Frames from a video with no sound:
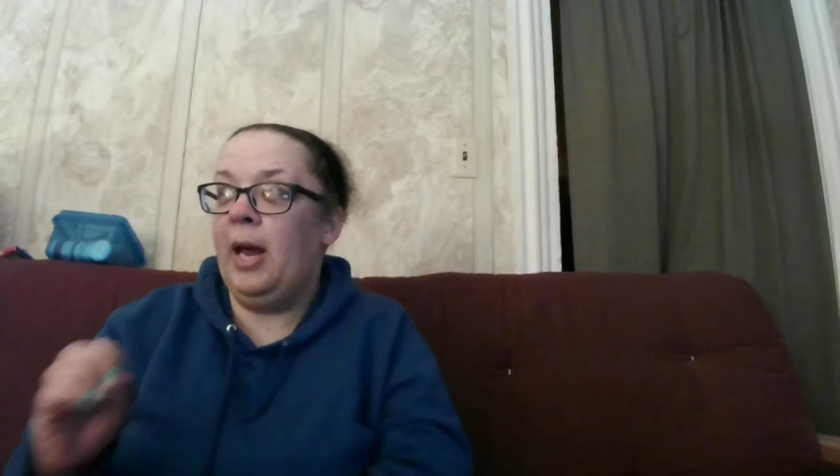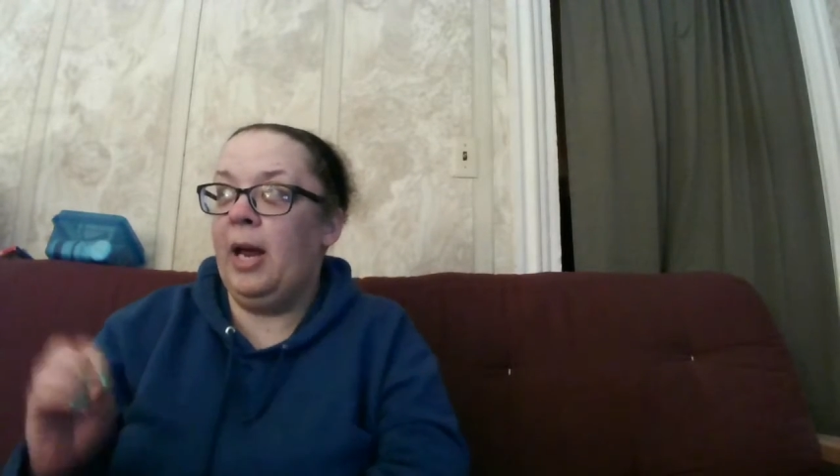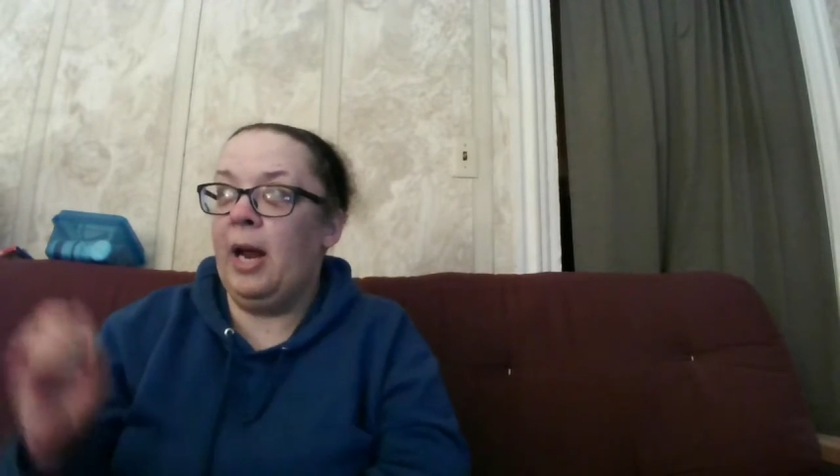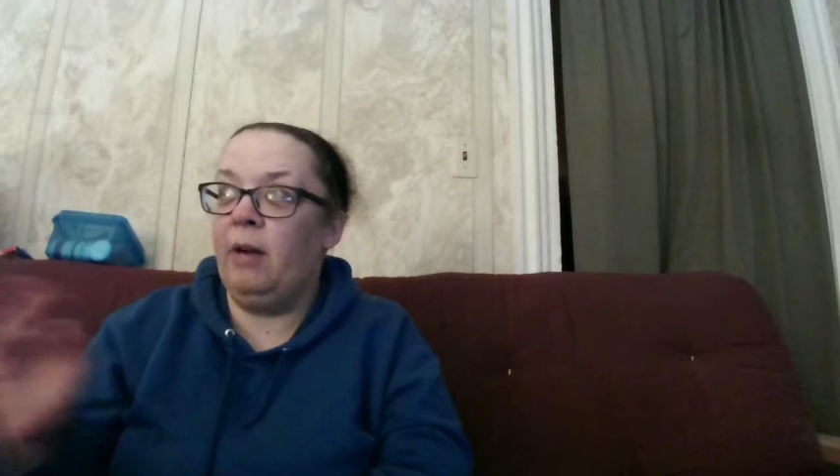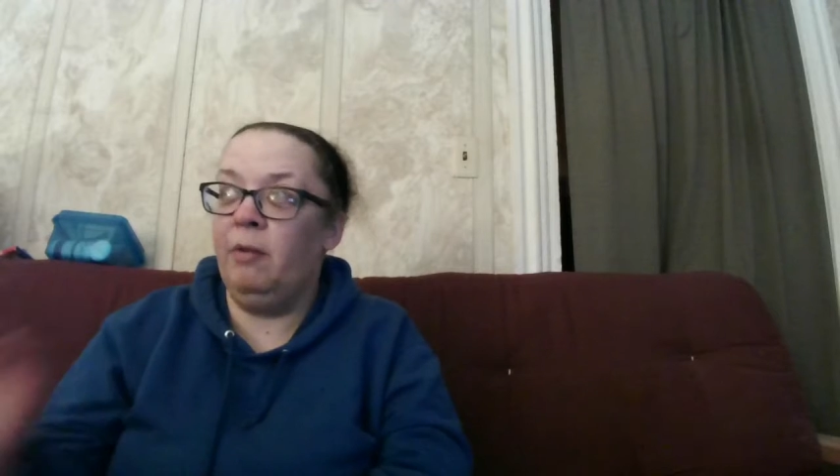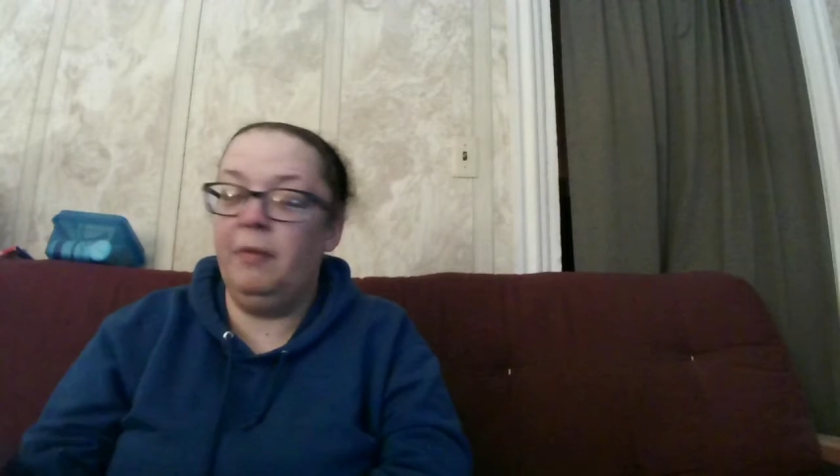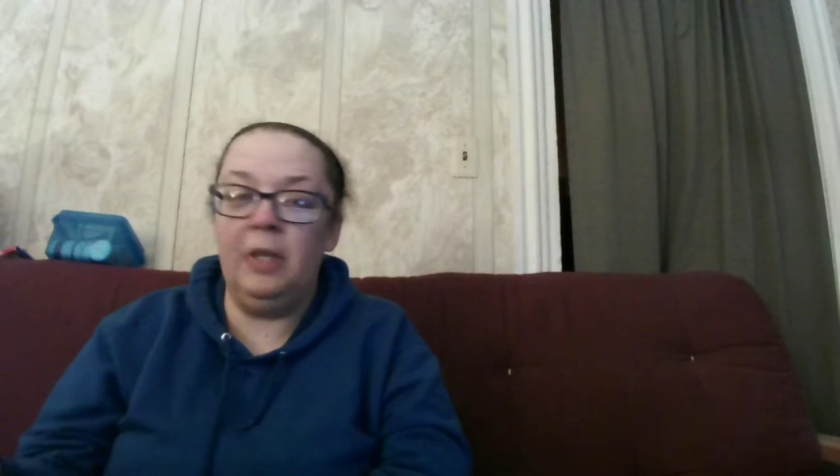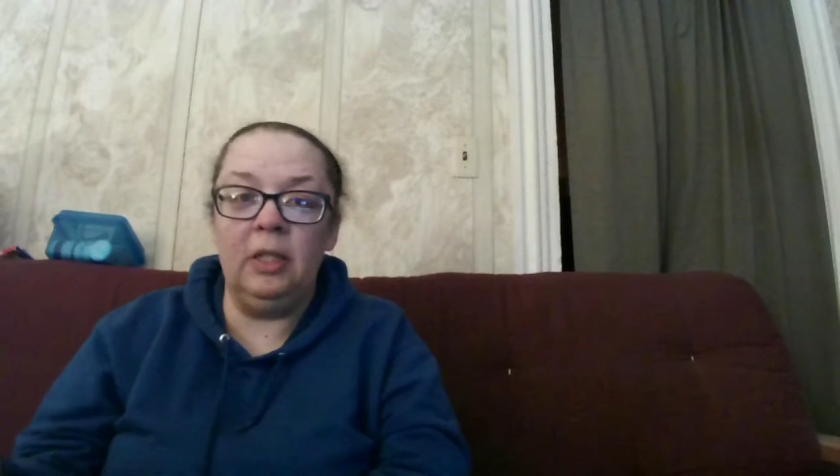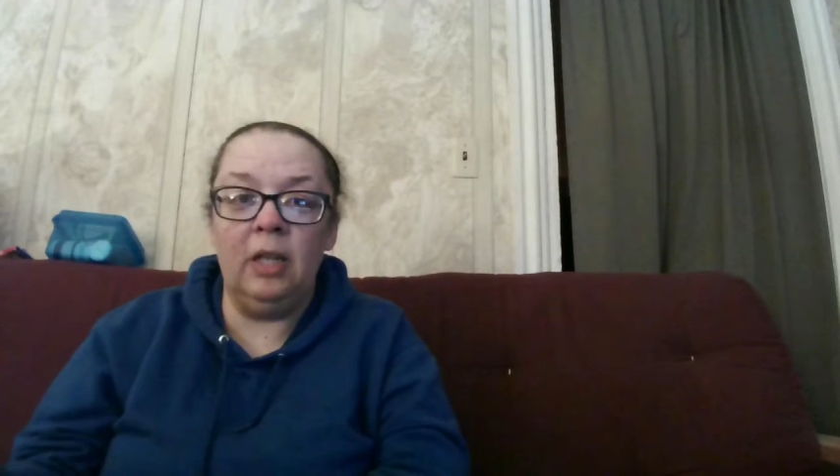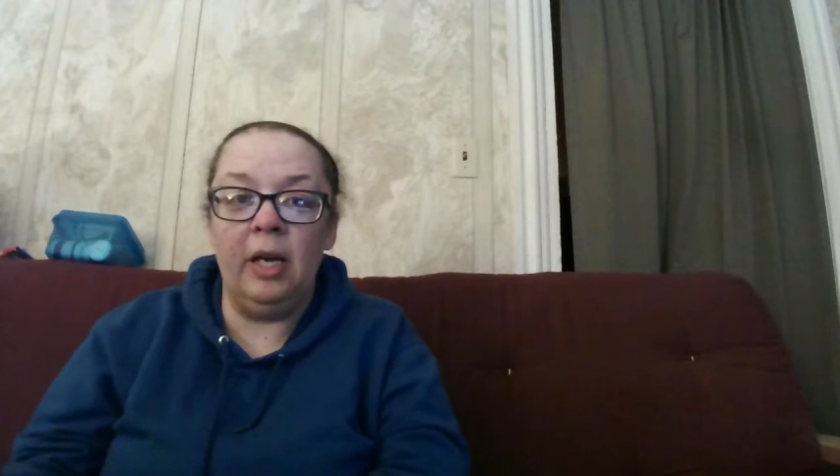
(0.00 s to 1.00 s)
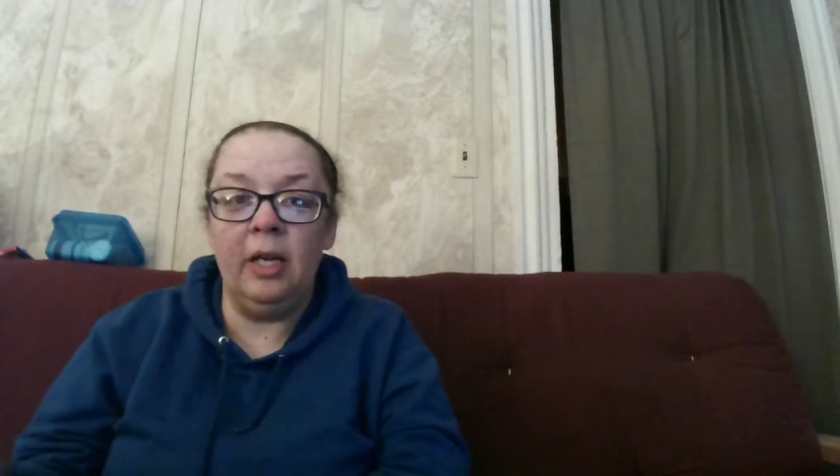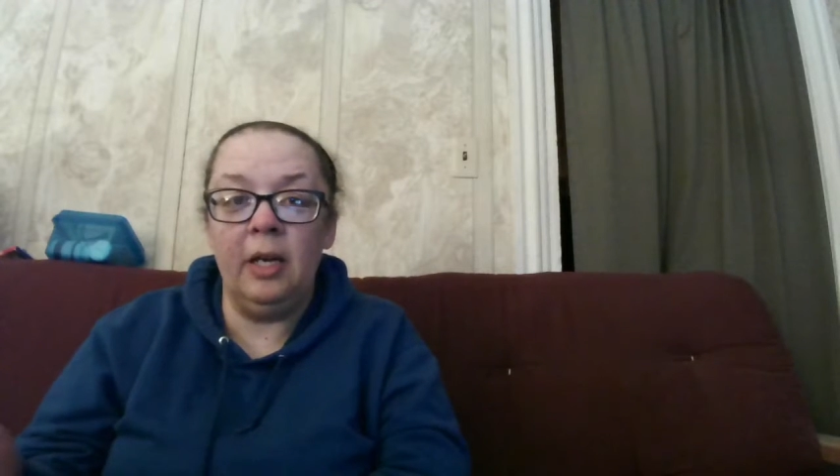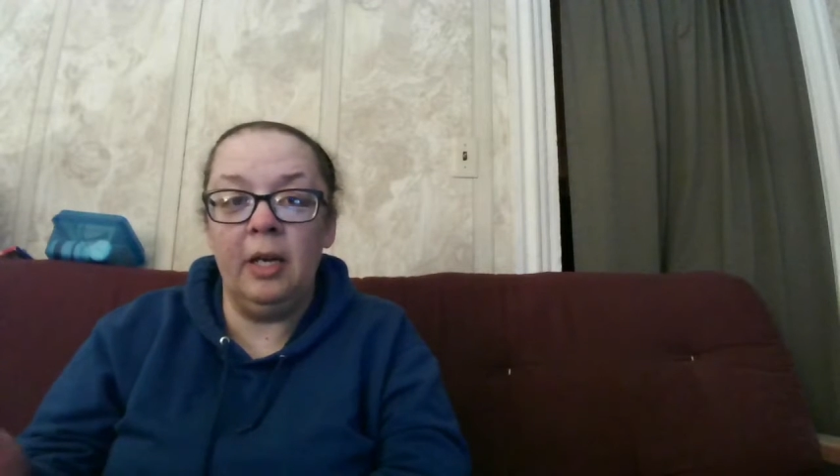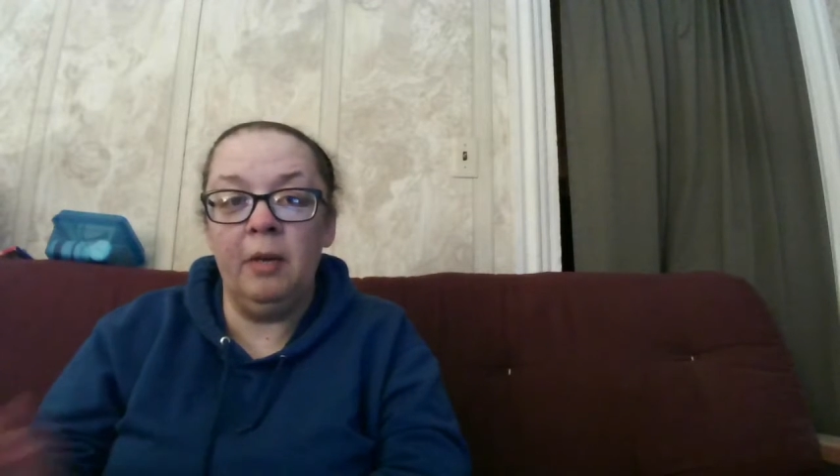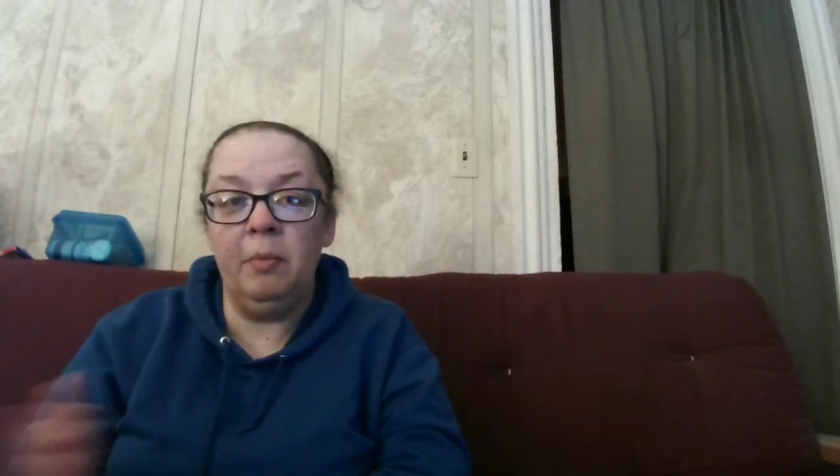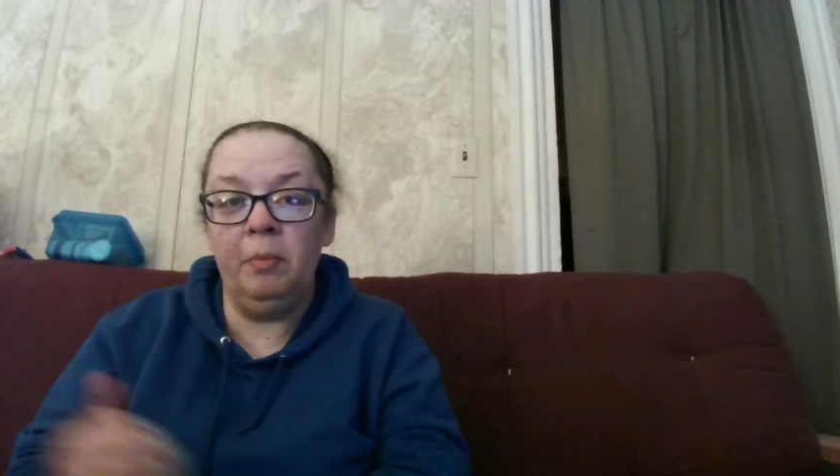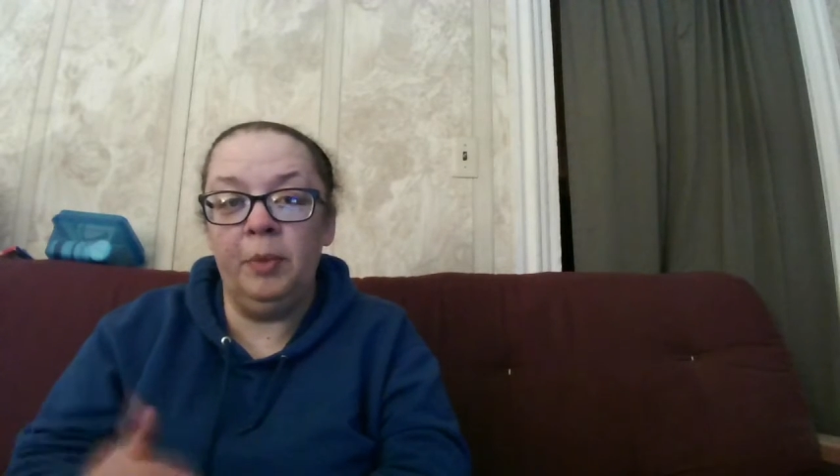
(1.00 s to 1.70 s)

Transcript: and I don't feel like him